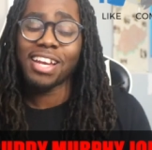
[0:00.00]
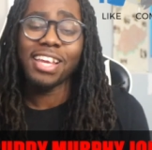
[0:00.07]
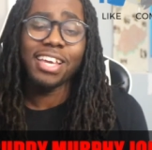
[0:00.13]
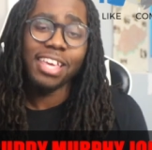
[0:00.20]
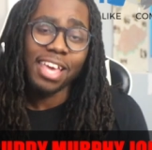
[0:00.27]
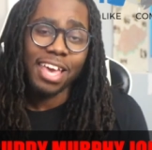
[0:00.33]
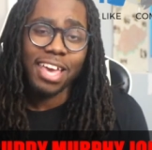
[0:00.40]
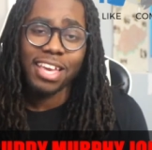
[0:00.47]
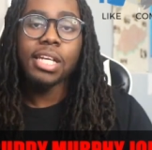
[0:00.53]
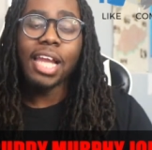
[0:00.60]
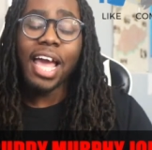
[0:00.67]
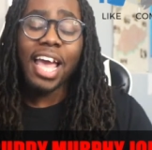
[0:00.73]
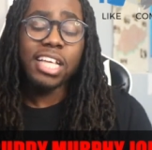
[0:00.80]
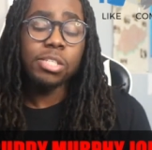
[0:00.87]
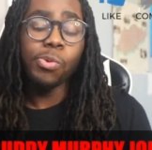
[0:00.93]
that cage.
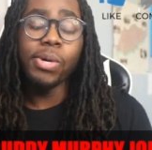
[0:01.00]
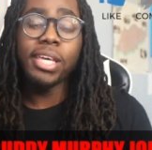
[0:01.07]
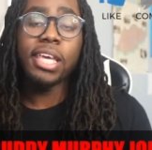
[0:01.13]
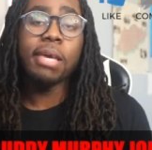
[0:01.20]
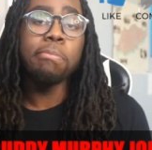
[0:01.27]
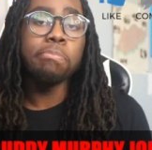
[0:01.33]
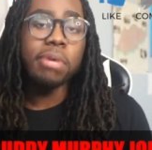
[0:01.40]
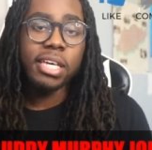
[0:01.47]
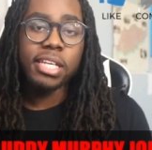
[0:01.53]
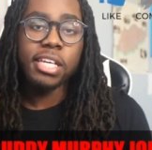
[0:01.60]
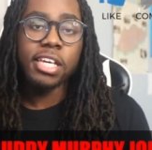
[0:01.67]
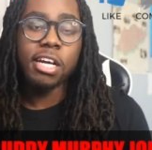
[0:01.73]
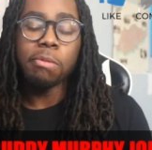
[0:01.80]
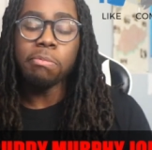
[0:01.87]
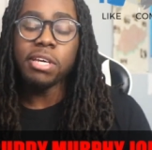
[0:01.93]
Last week it bit
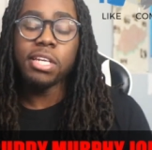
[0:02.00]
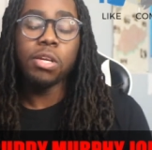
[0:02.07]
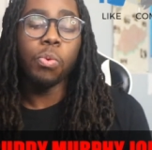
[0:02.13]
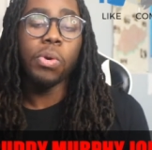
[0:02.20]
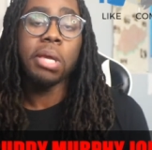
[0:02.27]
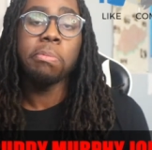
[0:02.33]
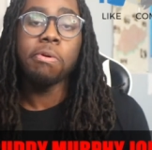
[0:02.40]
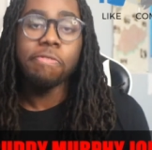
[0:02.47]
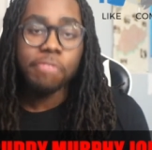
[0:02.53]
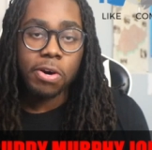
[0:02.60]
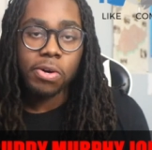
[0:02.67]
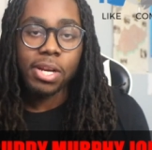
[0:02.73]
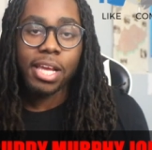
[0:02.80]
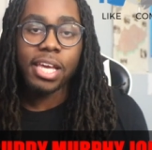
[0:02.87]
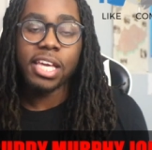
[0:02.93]
him, and the week
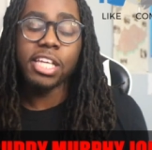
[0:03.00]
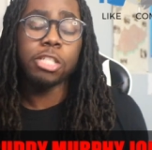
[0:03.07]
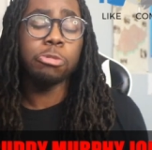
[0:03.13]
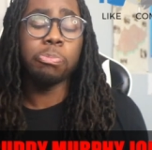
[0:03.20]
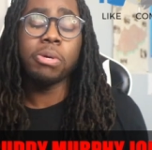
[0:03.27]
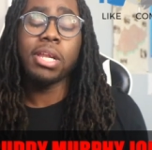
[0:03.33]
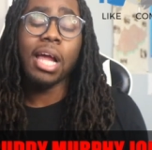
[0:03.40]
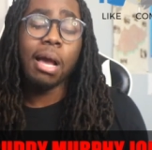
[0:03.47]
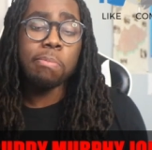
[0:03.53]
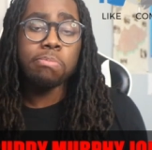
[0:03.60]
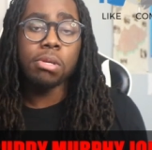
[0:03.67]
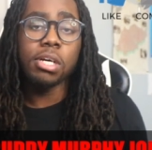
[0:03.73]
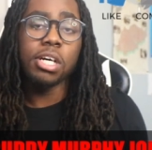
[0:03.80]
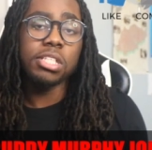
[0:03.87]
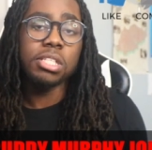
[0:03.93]
before that it spit out
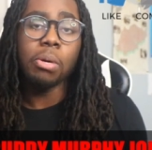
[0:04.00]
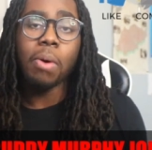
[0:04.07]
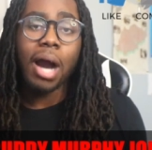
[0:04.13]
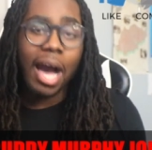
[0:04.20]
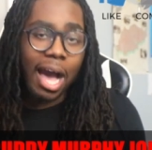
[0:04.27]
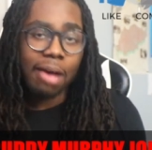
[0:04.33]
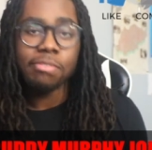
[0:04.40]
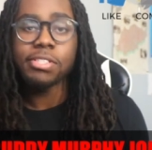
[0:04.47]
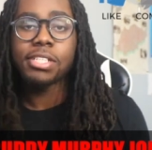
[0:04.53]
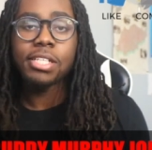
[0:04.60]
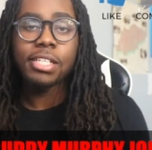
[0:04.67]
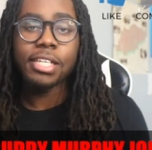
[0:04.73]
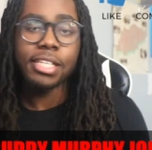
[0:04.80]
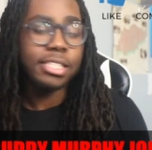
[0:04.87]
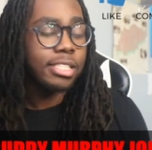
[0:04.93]
blood. So
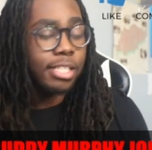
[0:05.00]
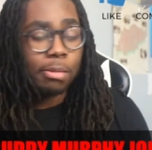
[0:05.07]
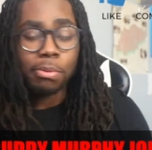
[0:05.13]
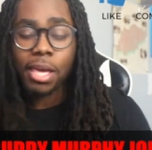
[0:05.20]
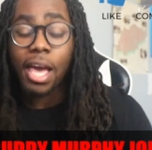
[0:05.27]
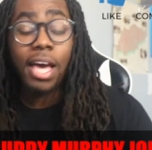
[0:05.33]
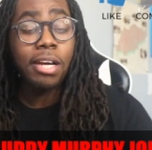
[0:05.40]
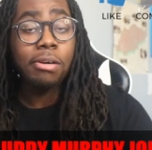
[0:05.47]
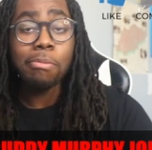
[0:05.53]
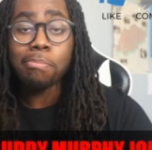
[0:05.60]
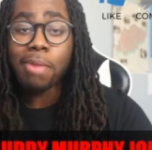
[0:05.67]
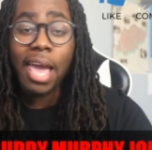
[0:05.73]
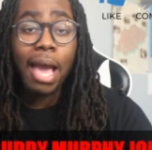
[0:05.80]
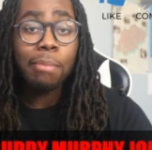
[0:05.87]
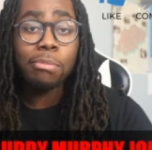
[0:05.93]
obviously it's some kind of
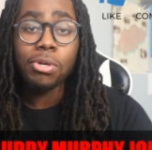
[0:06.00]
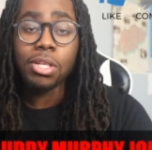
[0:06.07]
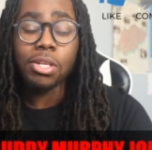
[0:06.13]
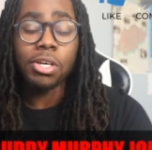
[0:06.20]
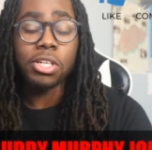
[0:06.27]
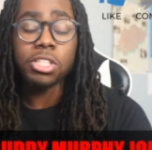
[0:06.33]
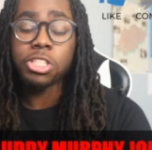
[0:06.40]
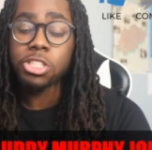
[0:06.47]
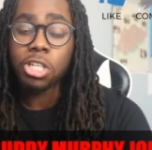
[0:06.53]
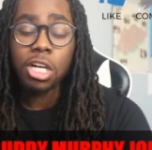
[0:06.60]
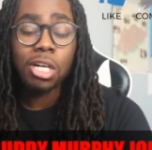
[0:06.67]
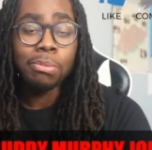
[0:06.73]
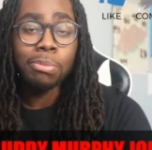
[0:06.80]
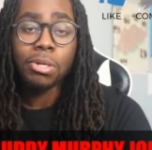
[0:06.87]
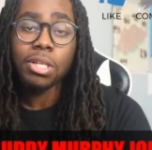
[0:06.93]
mammal or
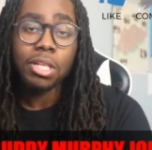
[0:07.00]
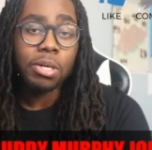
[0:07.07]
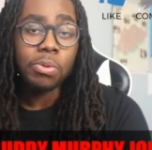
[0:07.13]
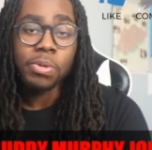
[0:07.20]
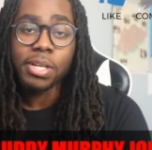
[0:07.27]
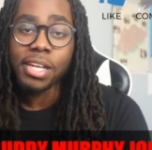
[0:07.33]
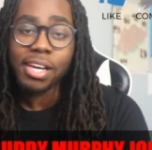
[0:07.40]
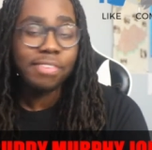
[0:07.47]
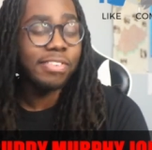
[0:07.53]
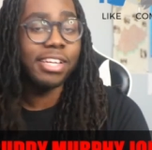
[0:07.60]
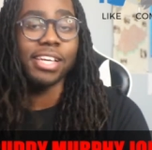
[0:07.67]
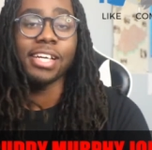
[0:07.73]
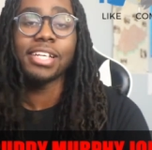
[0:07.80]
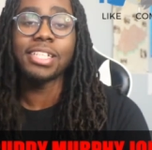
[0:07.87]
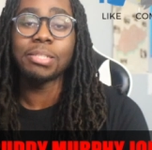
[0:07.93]
gerbil or whatever the
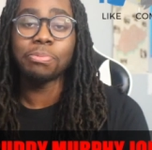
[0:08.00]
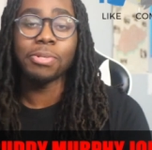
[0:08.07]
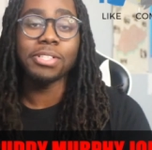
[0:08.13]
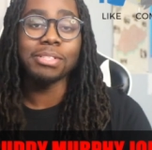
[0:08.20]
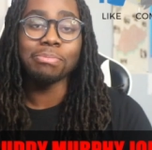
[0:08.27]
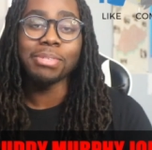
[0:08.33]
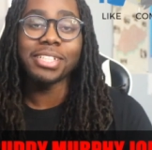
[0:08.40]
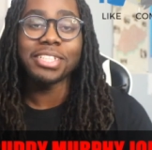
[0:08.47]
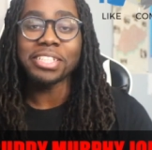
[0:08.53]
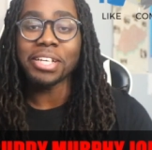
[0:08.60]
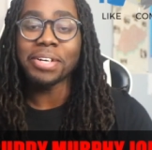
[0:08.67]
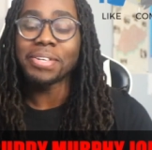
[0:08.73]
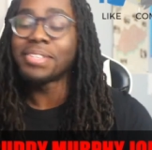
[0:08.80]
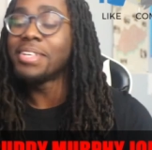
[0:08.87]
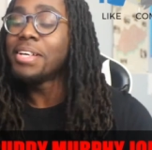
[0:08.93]
hell it's supposed to be.
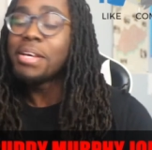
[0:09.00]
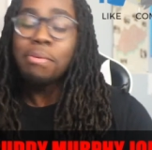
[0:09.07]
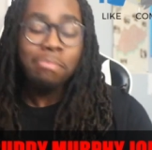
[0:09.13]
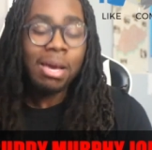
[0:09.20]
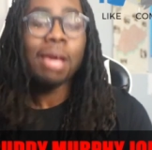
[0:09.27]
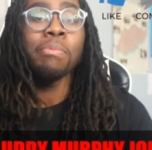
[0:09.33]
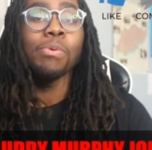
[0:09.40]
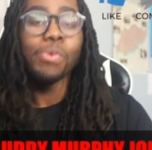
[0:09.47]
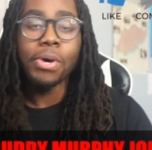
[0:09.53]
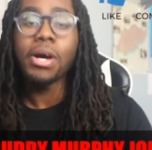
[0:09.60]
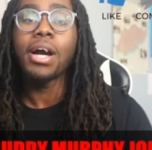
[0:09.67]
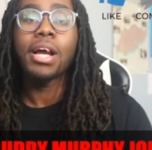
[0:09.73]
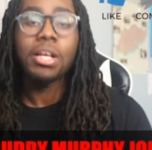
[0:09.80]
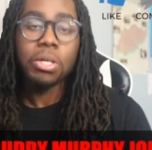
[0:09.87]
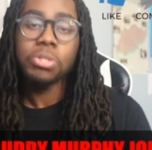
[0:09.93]
So maybe we
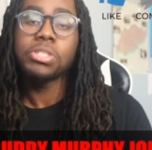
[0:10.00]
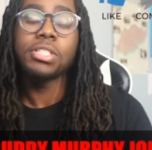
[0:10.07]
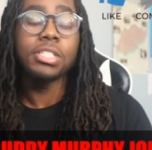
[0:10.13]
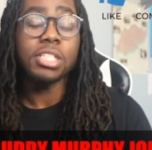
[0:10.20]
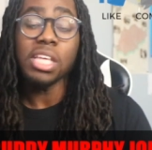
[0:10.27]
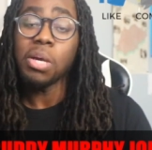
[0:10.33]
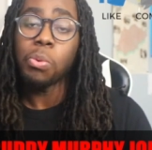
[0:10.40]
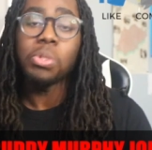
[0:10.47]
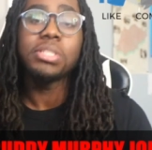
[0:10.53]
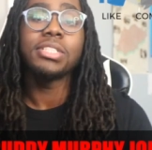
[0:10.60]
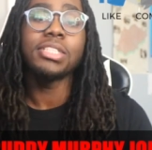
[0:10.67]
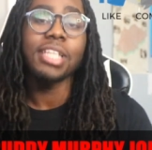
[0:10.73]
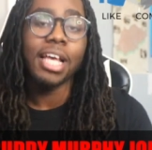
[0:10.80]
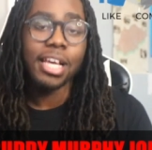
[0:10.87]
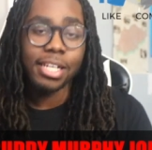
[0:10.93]
are closer to seeing what's
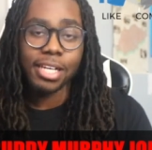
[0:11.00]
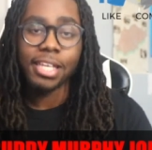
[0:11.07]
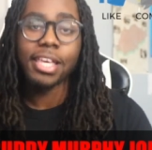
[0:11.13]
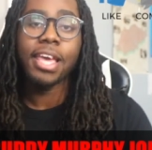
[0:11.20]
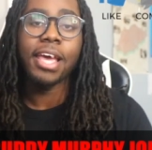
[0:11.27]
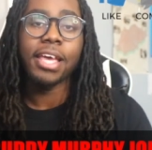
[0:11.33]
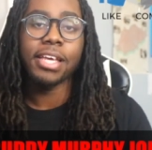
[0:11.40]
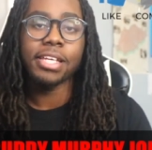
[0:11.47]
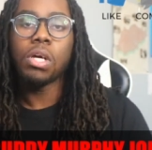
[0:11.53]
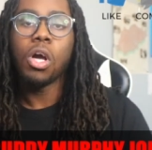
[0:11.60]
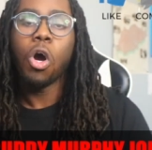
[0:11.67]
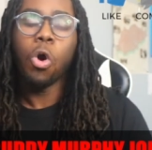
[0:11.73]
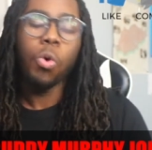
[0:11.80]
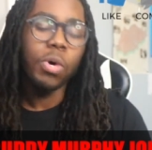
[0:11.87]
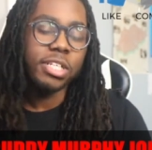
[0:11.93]
inside of that cage.
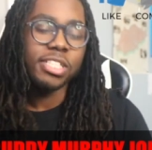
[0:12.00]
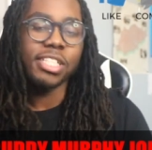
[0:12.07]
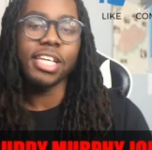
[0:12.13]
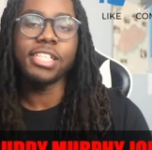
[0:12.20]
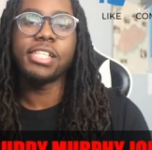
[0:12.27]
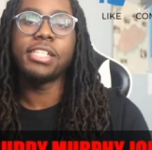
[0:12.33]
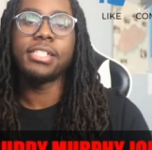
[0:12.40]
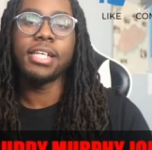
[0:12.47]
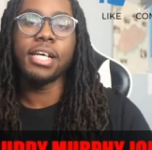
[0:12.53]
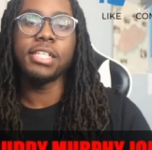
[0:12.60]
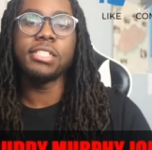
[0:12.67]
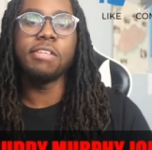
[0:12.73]
Who is next to challenge